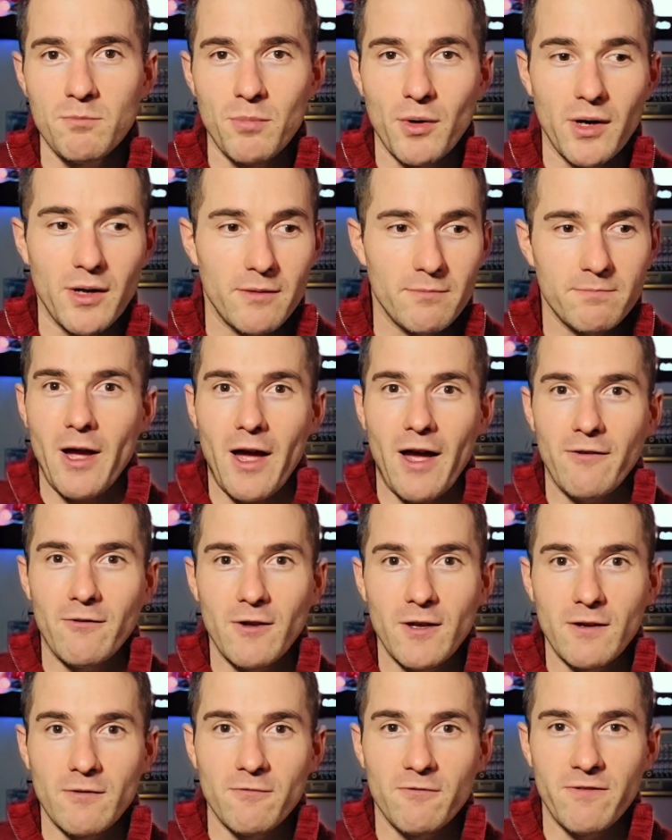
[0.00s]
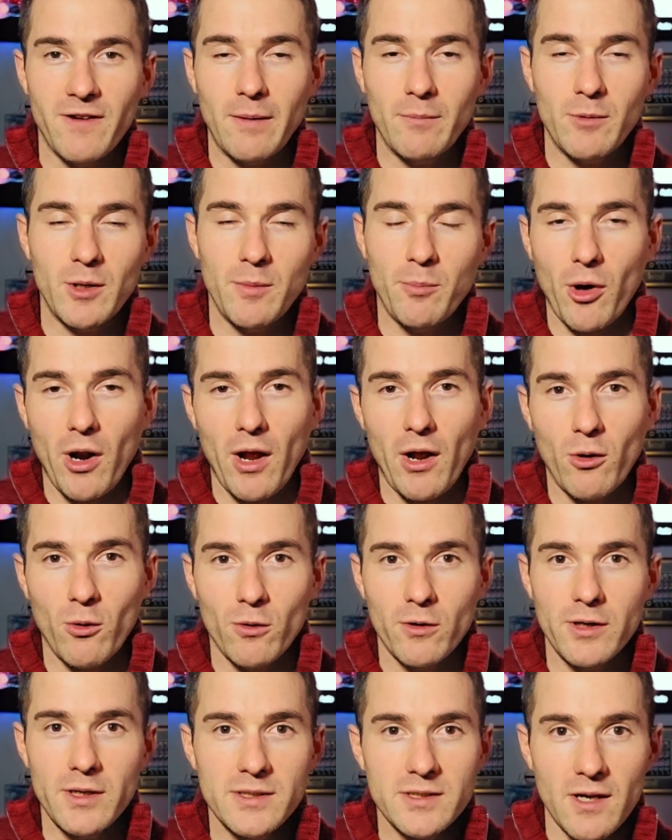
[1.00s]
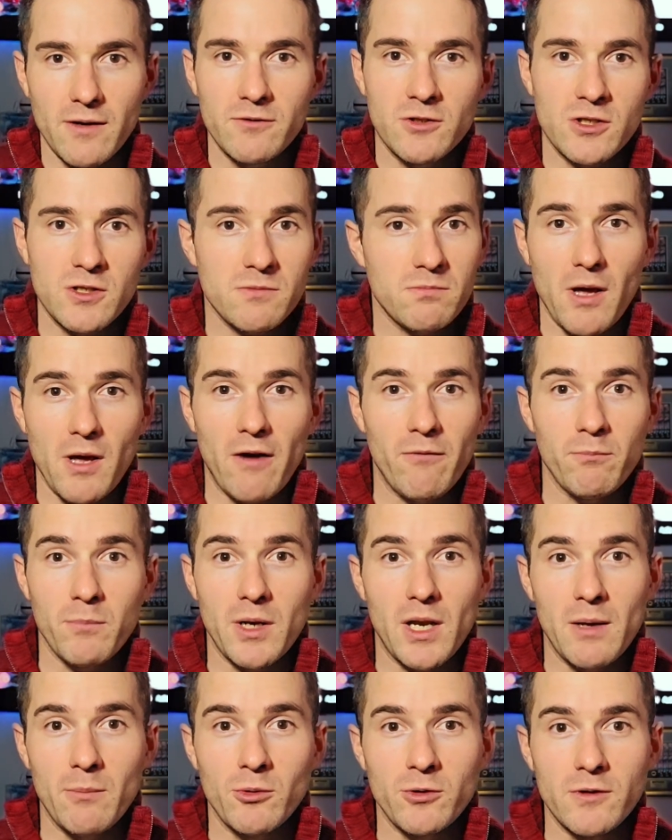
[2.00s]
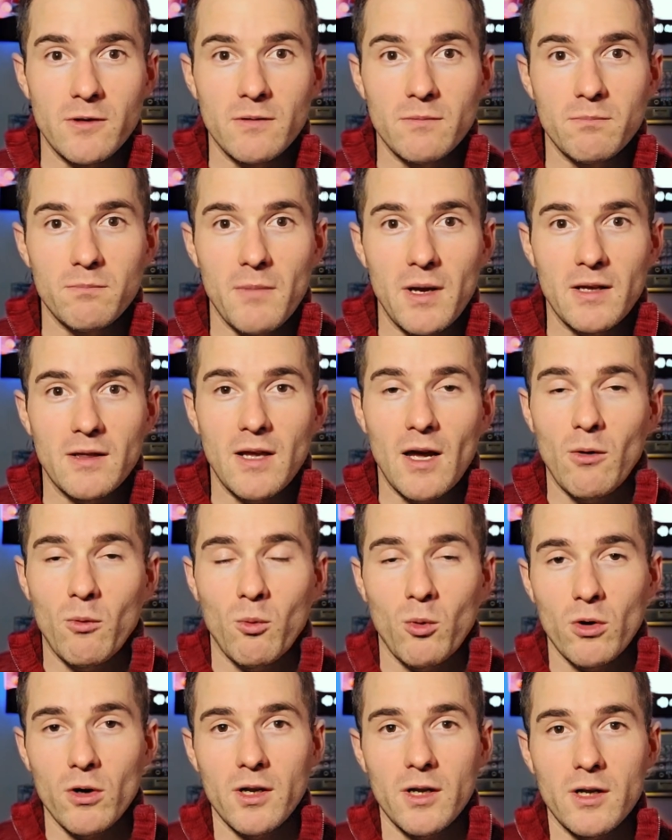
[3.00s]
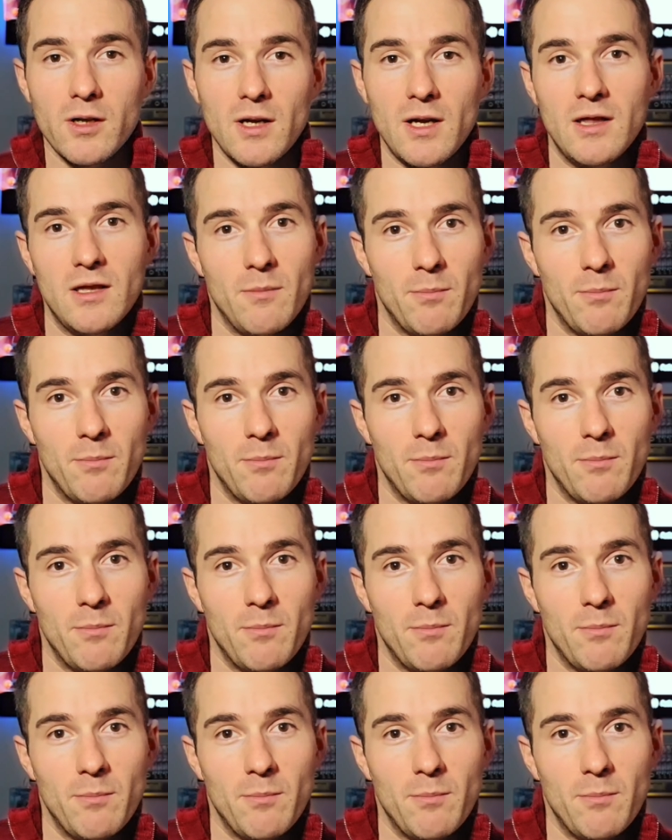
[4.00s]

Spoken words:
but having family priorities, I just haven't been able to make that work in the